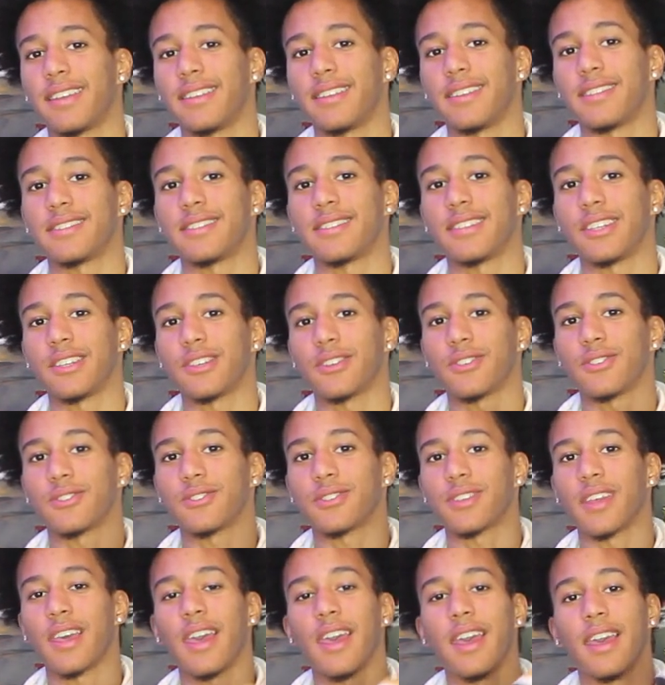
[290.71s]
These sneakers
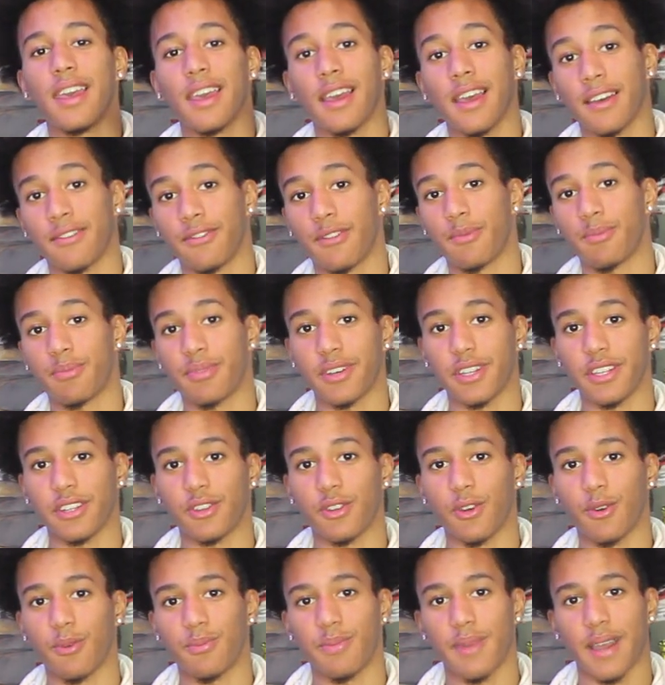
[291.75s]
have a pretty
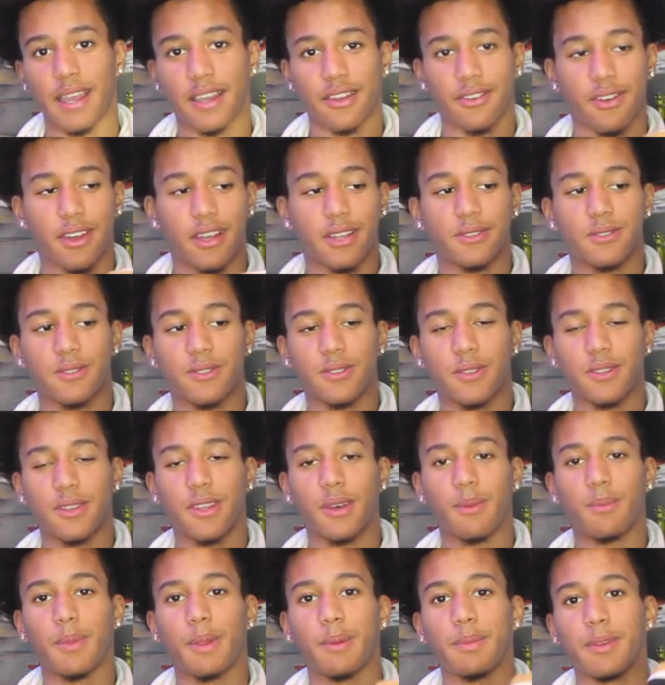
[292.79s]
dope background to
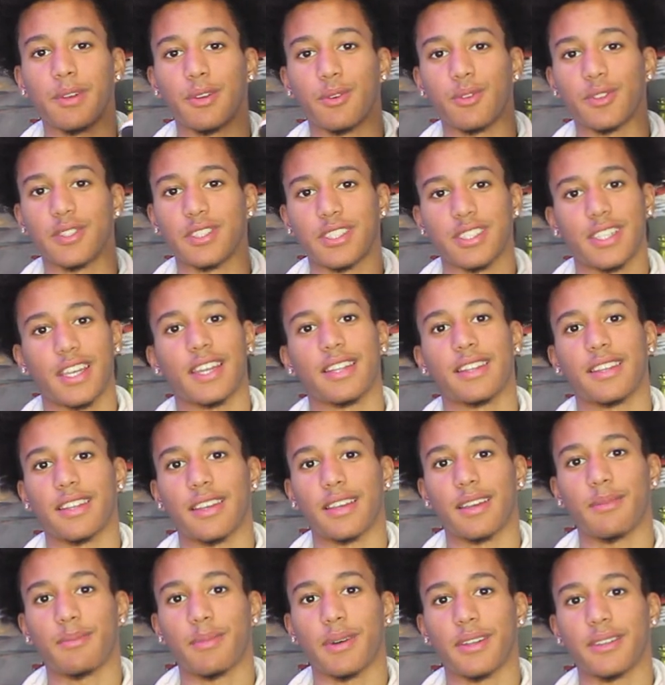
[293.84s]
them. Let me know what y'all think
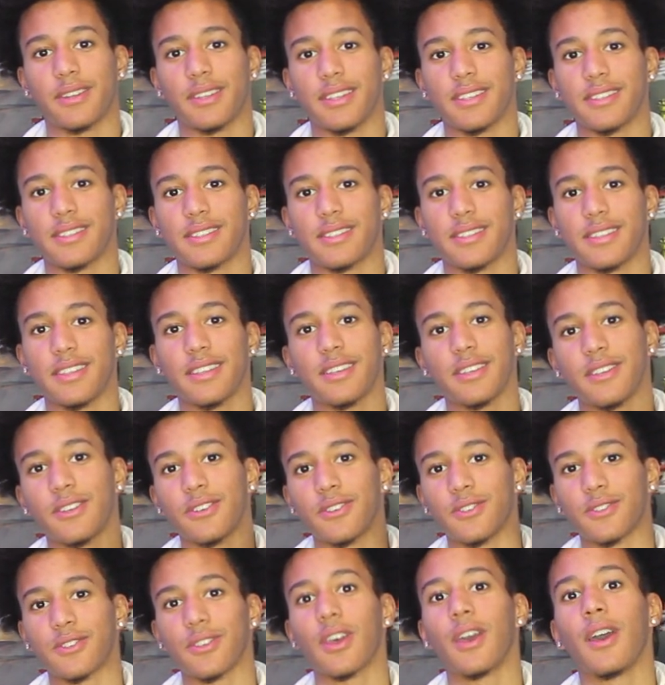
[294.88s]
about these
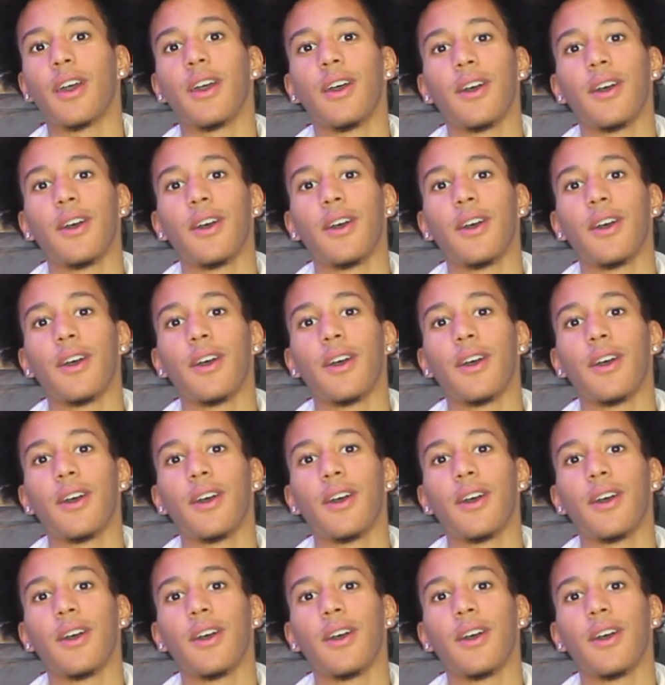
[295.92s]
sneakers.